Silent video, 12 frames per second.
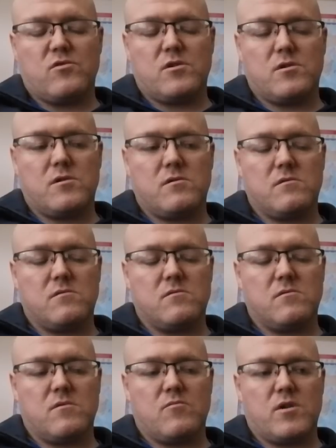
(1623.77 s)
year
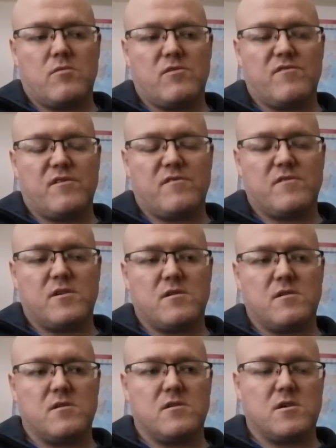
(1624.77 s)
when I was 15,
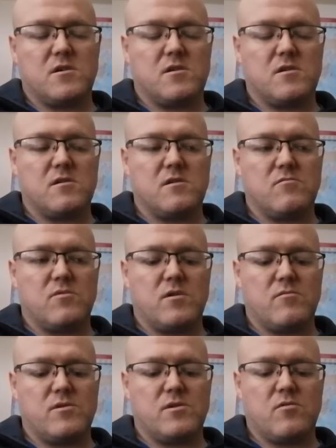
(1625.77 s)
and 16 year when I
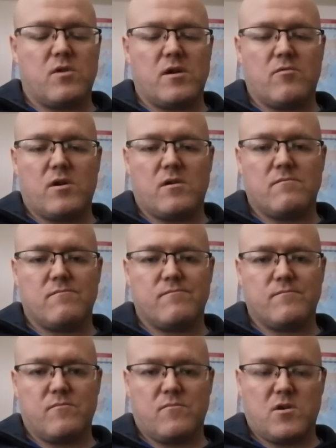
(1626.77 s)
was 21.
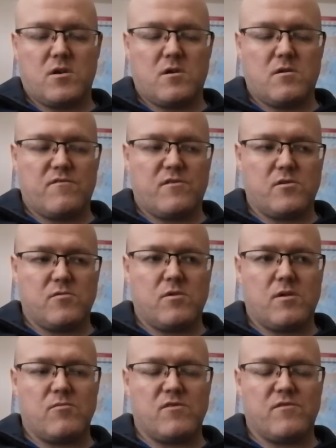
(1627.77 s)
The first
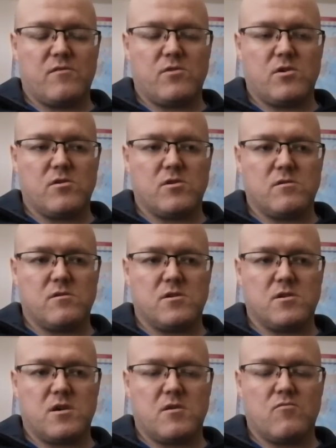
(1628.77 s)
one was for abduction, the
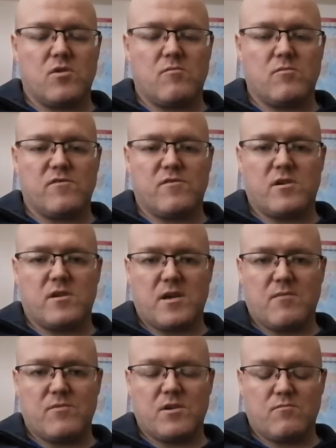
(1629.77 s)
second one was for
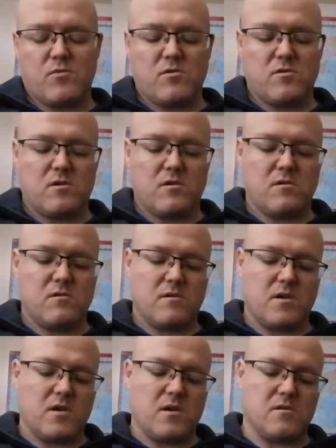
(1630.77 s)
attempted murder
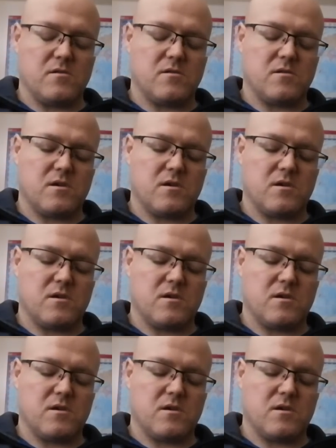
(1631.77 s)
and